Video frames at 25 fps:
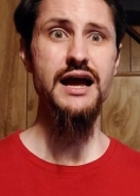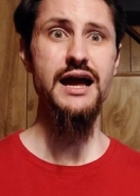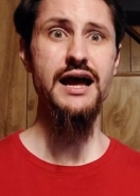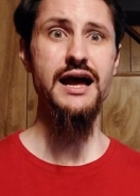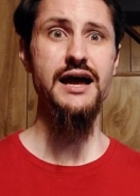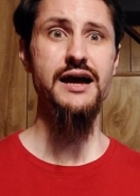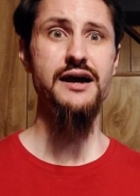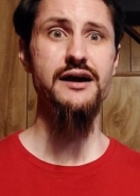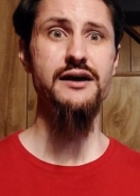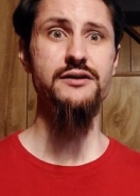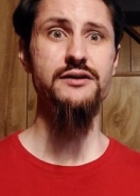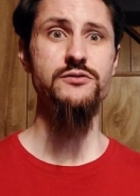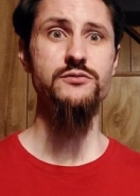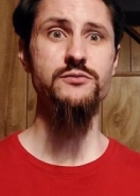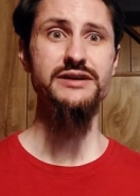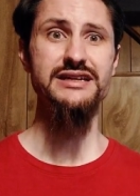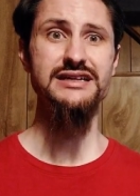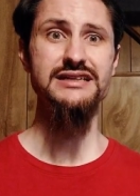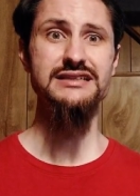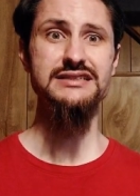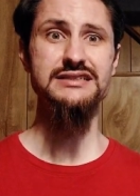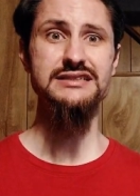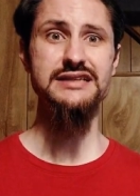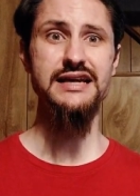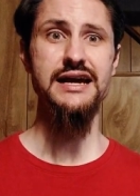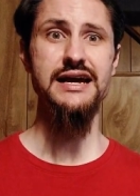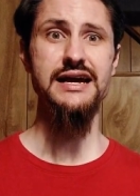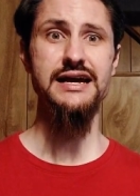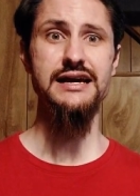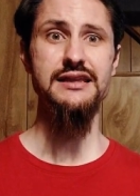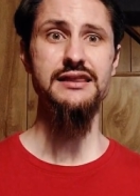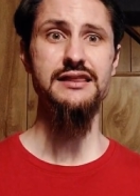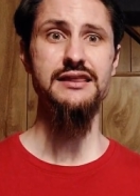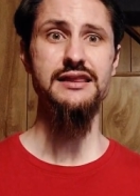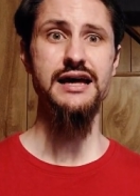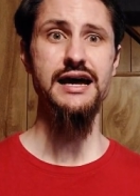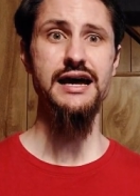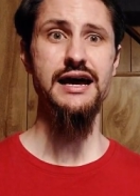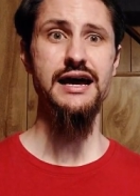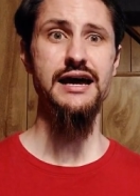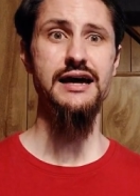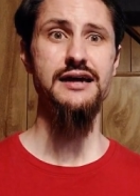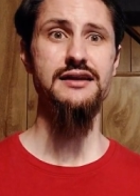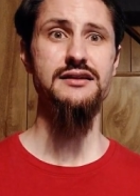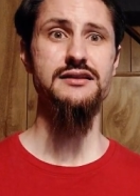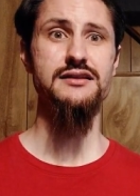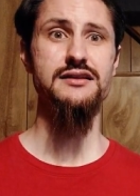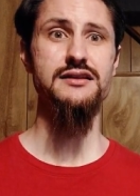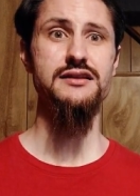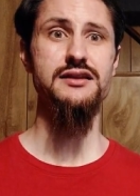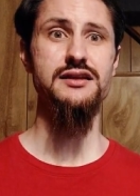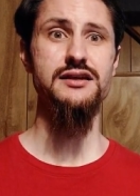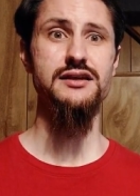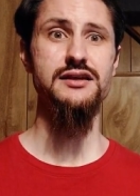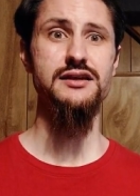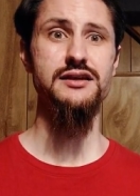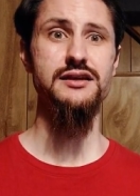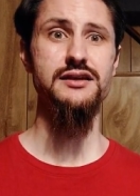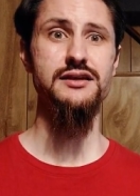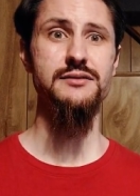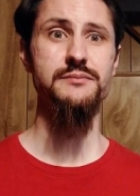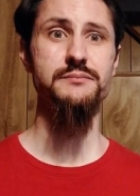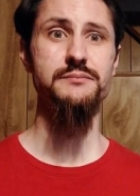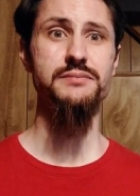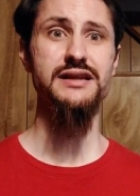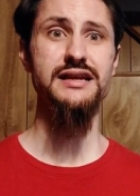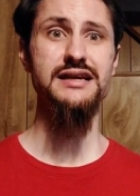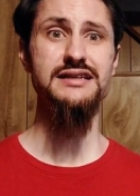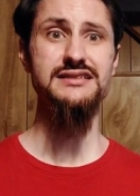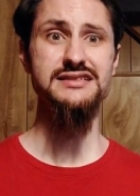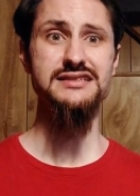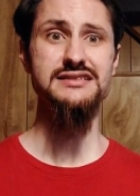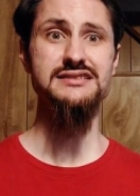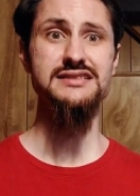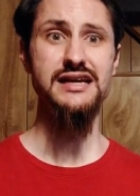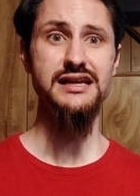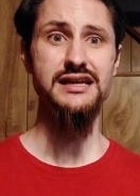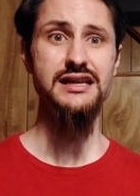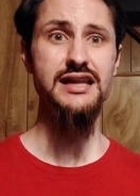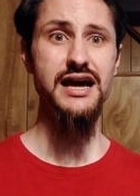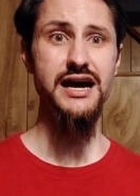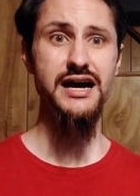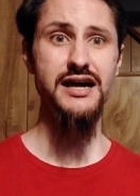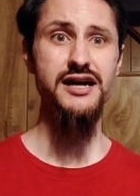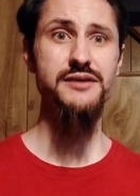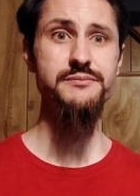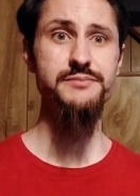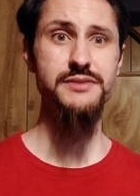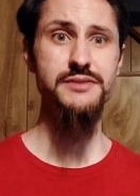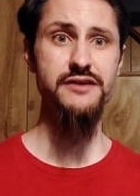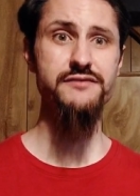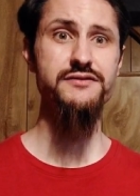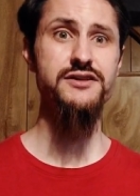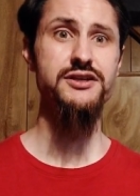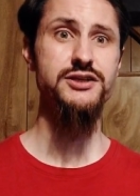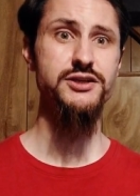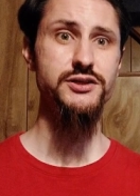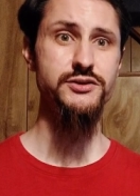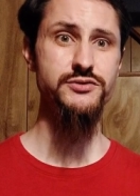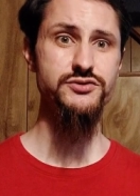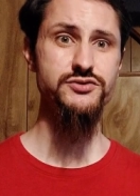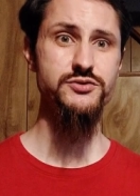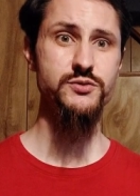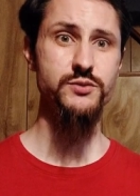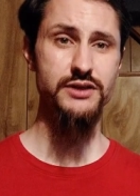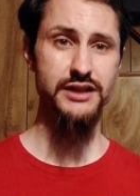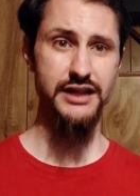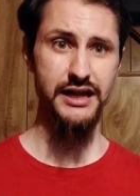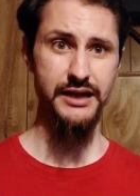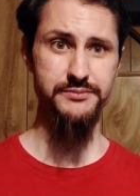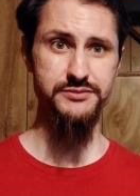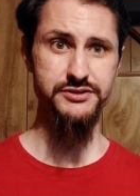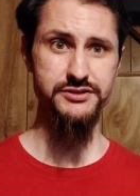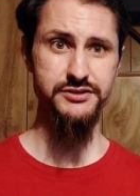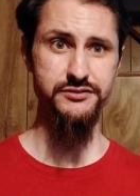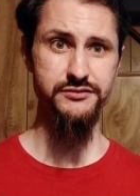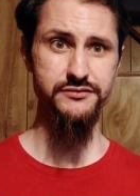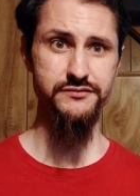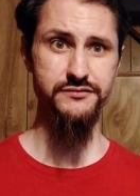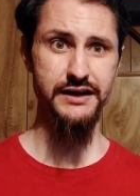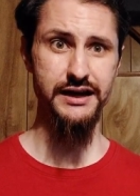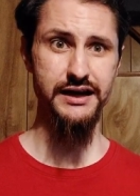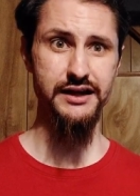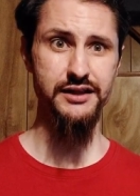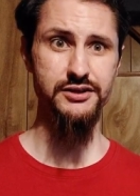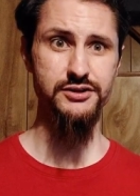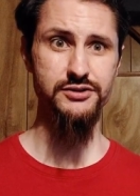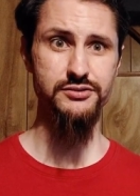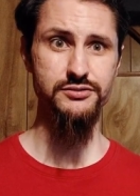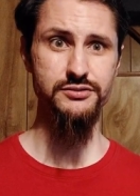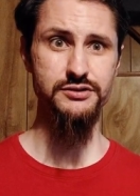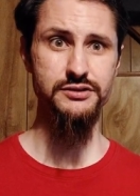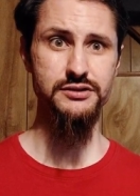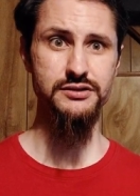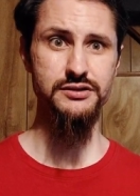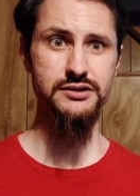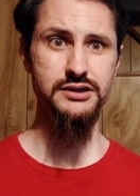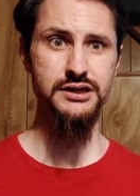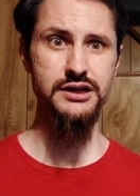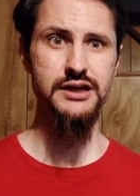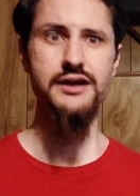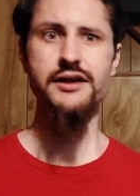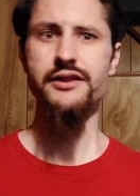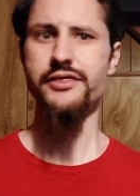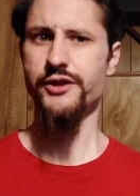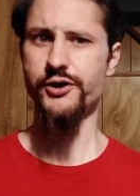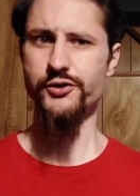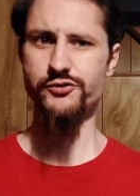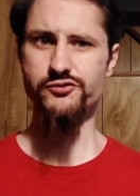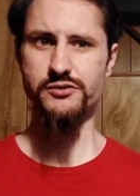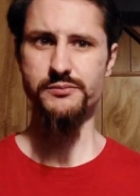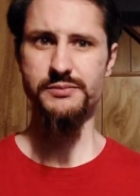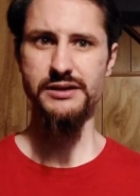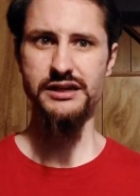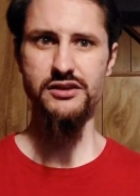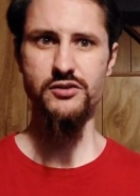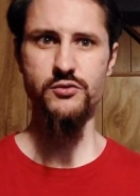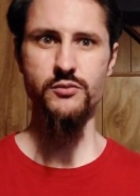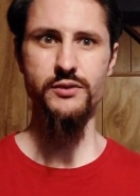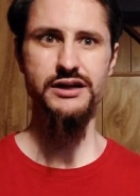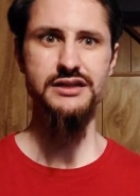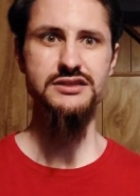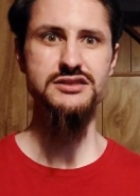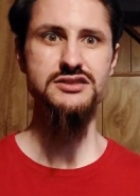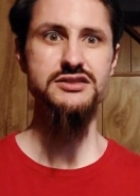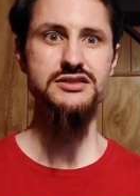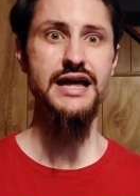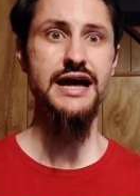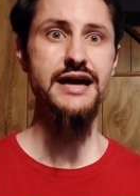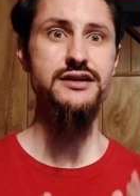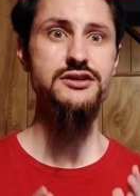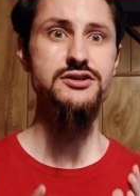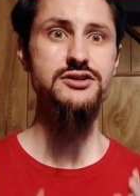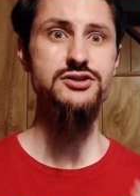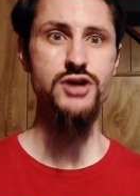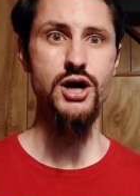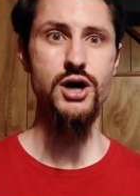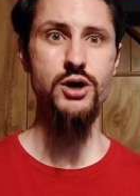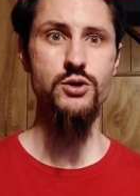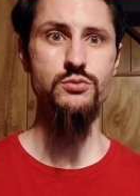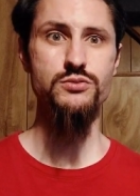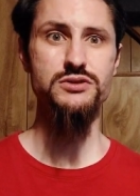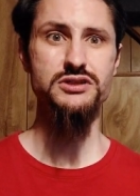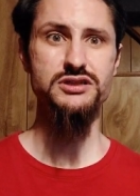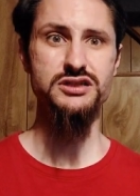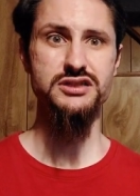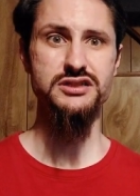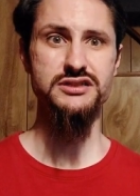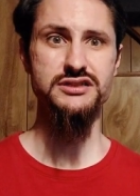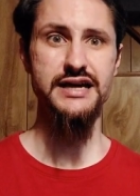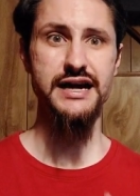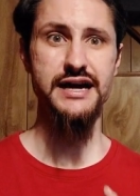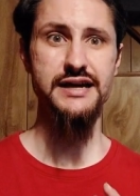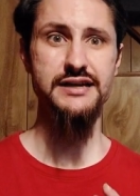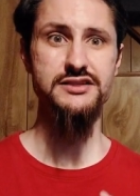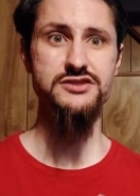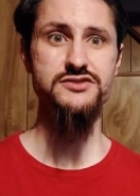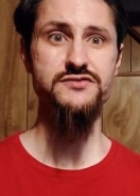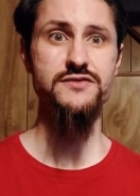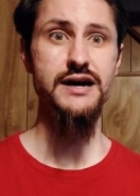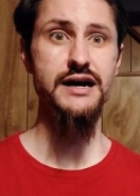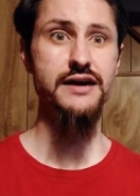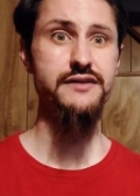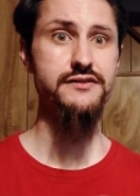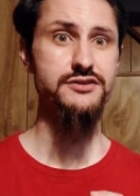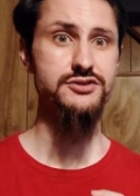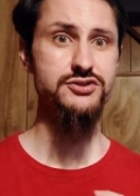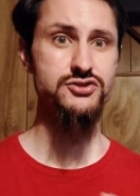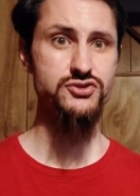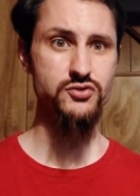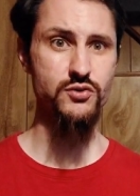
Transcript: And we say that the places that lie above the usual absolute value, those would be the ones that don't satisfy the